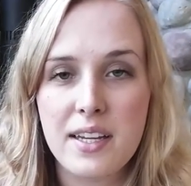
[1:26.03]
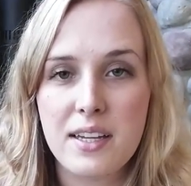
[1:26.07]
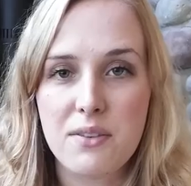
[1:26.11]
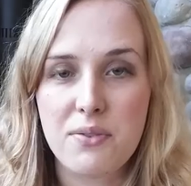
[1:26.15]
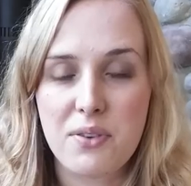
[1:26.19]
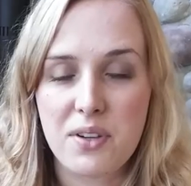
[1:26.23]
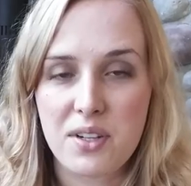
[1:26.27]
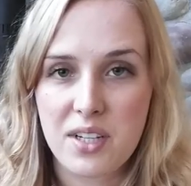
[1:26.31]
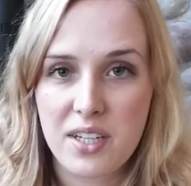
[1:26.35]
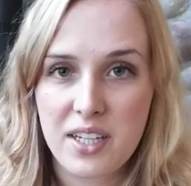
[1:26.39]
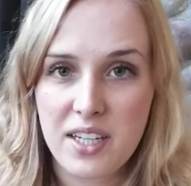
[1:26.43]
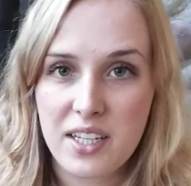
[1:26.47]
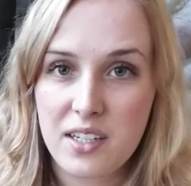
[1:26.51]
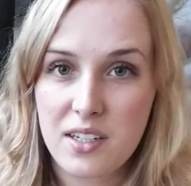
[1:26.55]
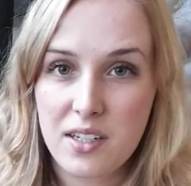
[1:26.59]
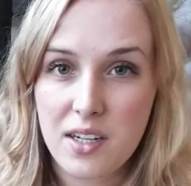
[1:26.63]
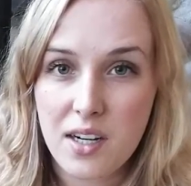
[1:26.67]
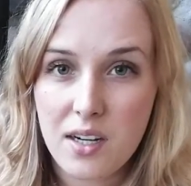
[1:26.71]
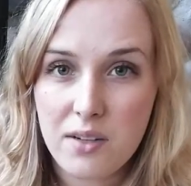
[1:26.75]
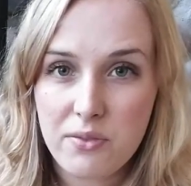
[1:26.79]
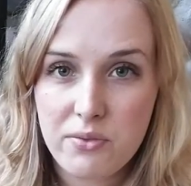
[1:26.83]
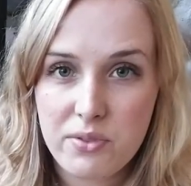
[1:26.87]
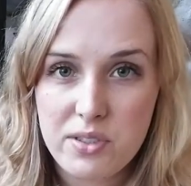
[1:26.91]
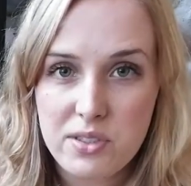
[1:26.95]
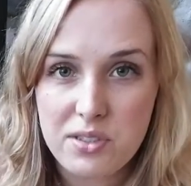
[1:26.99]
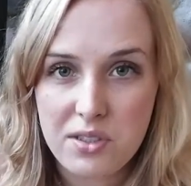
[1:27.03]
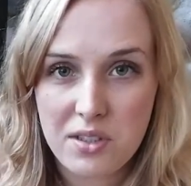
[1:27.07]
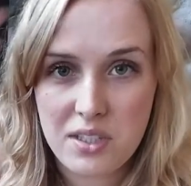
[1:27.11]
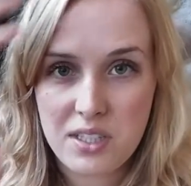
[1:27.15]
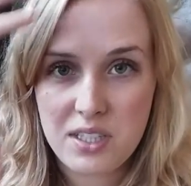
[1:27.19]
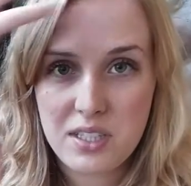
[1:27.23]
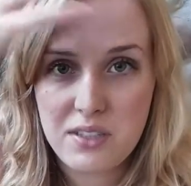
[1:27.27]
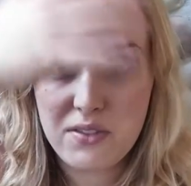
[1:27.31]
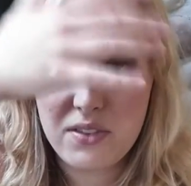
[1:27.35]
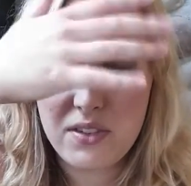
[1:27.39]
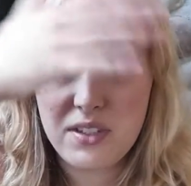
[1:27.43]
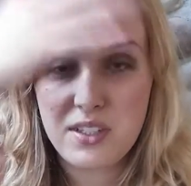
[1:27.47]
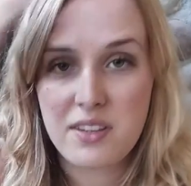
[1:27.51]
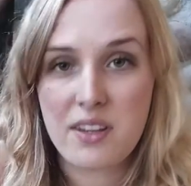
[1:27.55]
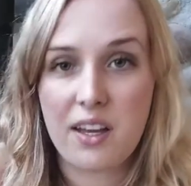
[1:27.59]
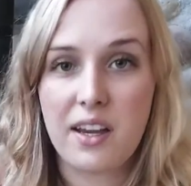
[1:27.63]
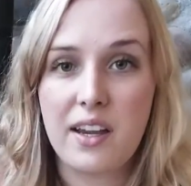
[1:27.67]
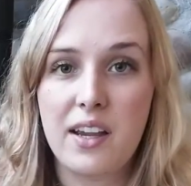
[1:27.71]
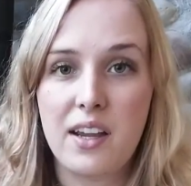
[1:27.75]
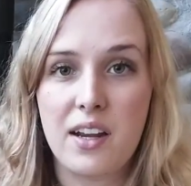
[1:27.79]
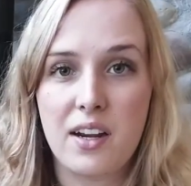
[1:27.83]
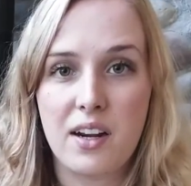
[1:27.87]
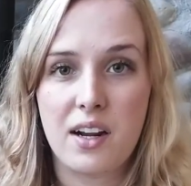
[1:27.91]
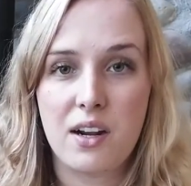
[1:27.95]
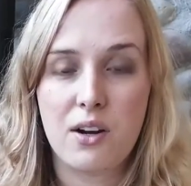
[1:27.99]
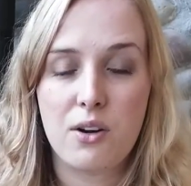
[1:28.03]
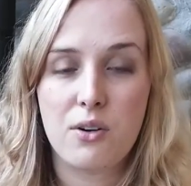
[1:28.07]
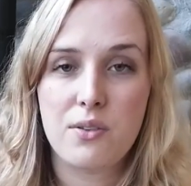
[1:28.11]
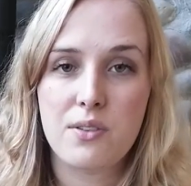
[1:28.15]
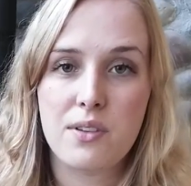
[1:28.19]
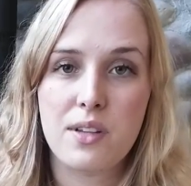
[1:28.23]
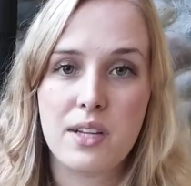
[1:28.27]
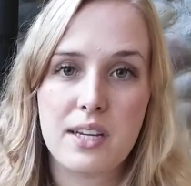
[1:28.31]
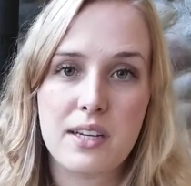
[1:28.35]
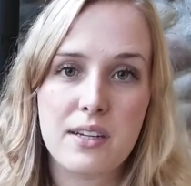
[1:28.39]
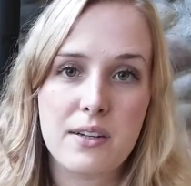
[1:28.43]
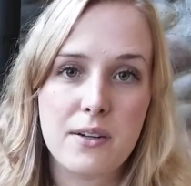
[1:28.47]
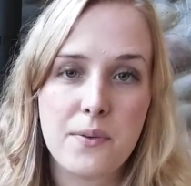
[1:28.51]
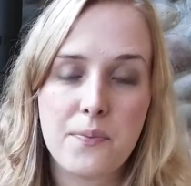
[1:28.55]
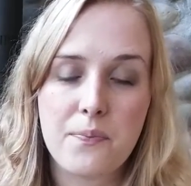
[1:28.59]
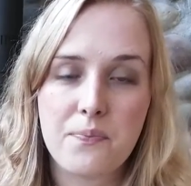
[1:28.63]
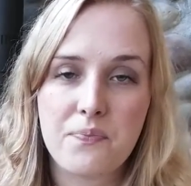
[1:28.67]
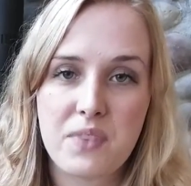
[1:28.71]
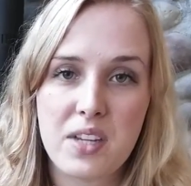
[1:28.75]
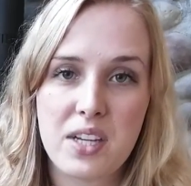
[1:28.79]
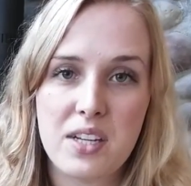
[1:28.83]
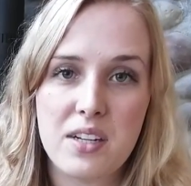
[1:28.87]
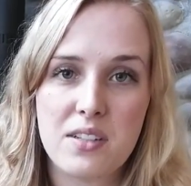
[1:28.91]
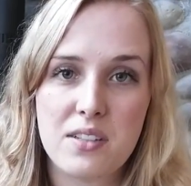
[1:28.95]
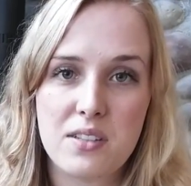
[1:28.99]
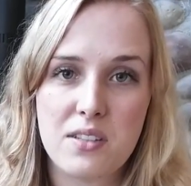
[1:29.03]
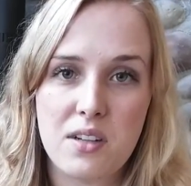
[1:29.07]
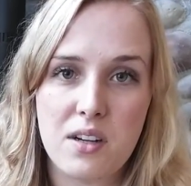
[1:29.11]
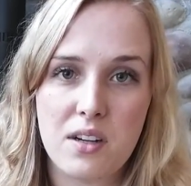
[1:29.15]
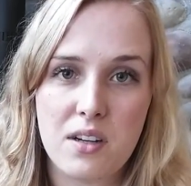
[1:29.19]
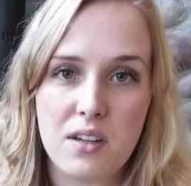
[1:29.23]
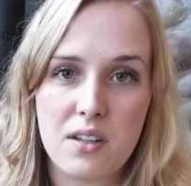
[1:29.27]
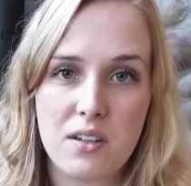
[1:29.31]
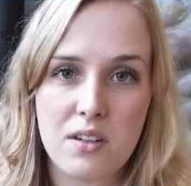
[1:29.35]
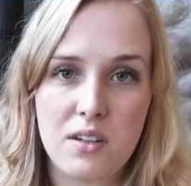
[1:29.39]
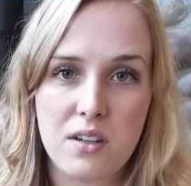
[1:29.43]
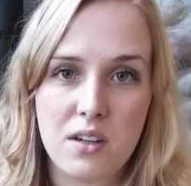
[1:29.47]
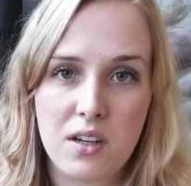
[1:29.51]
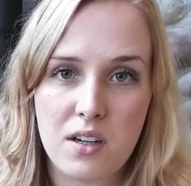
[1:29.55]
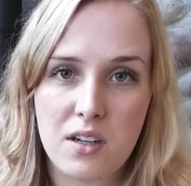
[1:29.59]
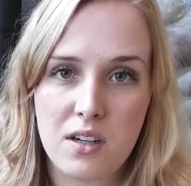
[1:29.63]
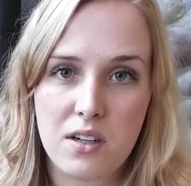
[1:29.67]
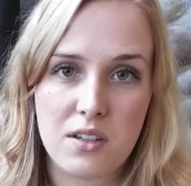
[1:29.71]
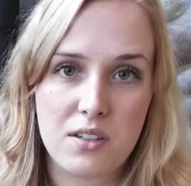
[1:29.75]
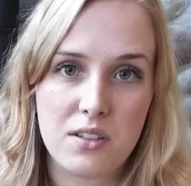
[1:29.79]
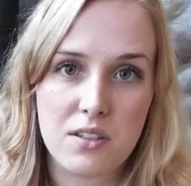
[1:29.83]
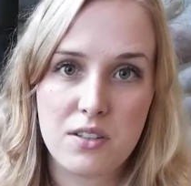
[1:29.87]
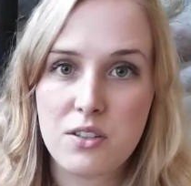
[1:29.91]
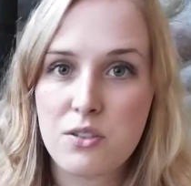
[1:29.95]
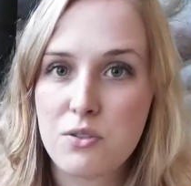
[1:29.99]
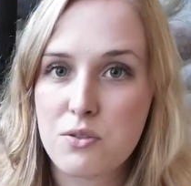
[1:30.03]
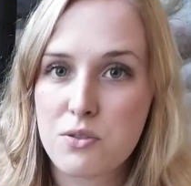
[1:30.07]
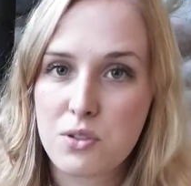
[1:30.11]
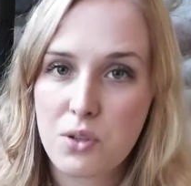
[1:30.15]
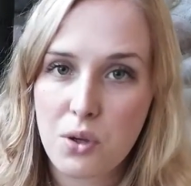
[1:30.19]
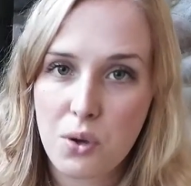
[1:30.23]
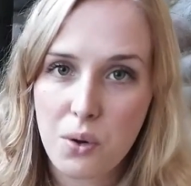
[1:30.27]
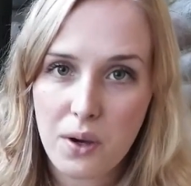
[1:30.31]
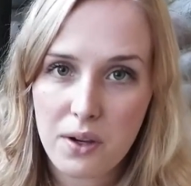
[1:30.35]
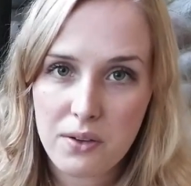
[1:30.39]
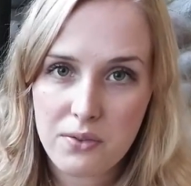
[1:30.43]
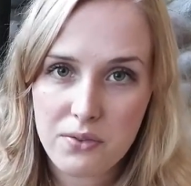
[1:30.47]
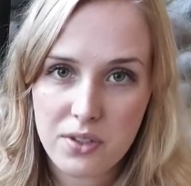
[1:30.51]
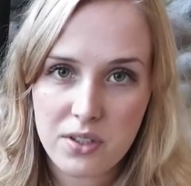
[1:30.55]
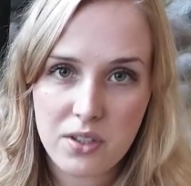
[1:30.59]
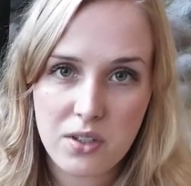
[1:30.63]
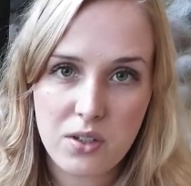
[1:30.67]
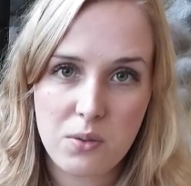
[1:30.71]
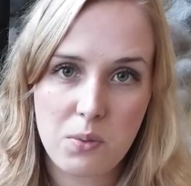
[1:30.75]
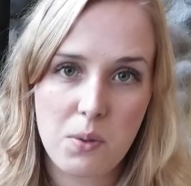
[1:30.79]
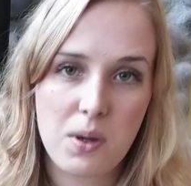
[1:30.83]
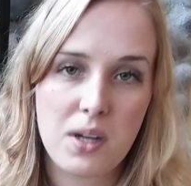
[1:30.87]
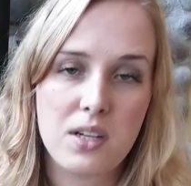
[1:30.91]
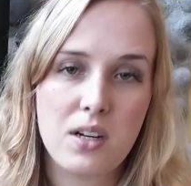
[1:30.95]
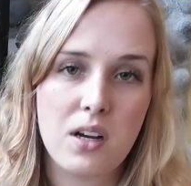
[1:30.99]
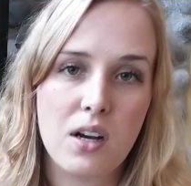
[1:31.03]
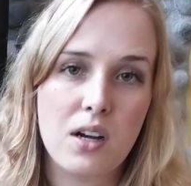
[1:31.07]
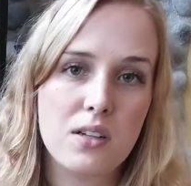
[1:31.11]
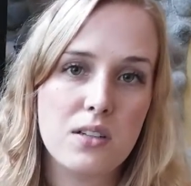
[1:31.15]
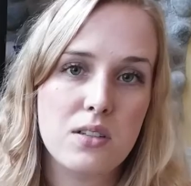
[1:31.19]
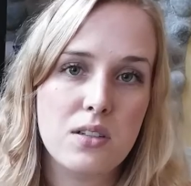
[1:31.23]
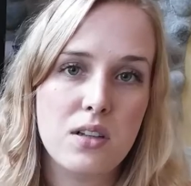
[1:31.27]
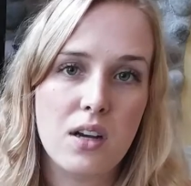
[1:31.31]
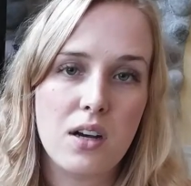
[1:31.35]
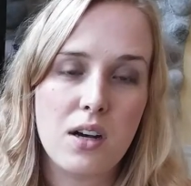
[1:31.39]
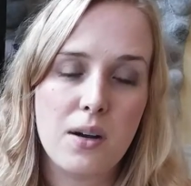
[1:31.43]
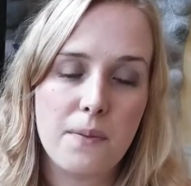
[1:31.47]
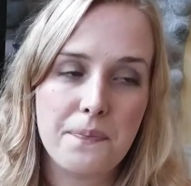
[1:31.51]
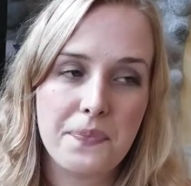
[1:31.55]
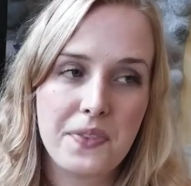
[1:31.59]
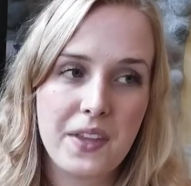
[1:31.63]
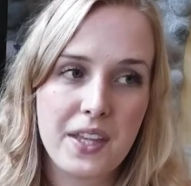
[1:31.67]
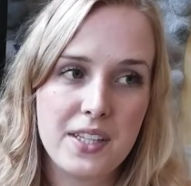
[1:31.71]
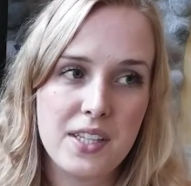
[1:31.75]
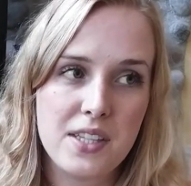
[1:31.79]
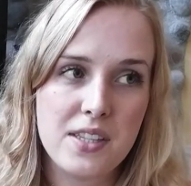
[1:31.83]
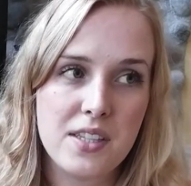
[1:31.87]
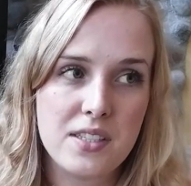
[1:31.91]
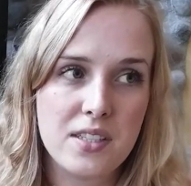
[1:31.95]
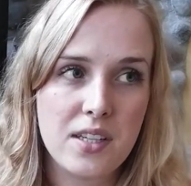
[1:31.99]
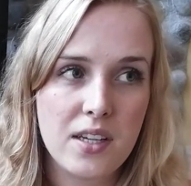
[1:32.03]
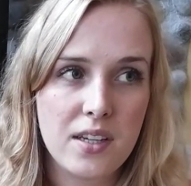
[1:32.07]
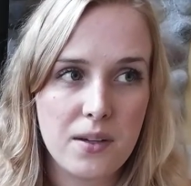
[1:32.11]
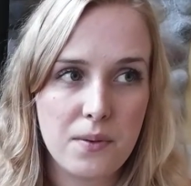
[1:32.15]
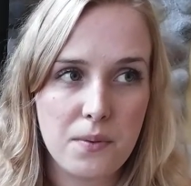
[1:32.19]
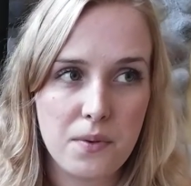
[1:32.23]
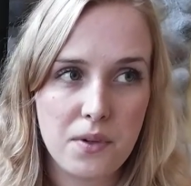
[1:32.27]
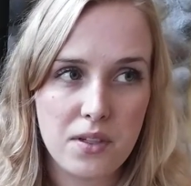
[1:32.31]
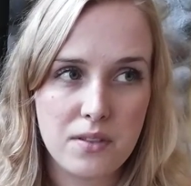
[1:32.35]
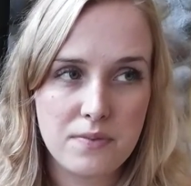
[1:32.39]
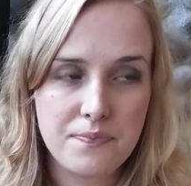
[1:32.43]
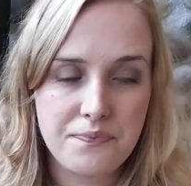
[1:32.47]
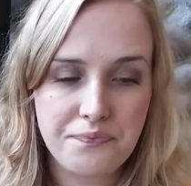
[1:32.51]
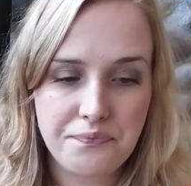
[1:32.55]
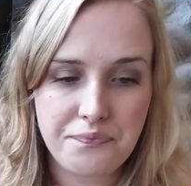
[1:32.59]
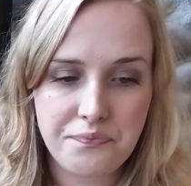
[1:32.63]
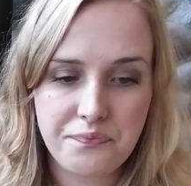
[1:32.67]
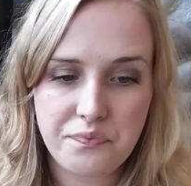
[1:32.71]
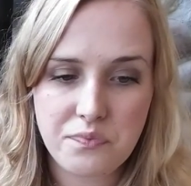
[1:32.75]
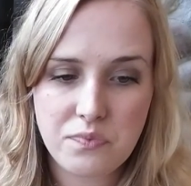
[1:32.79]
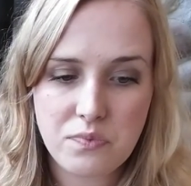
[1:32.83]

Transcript: if I could get it off and start evening that hair out, like, and it's not going to hurt her to do so, I figured why not. Um, and then the second one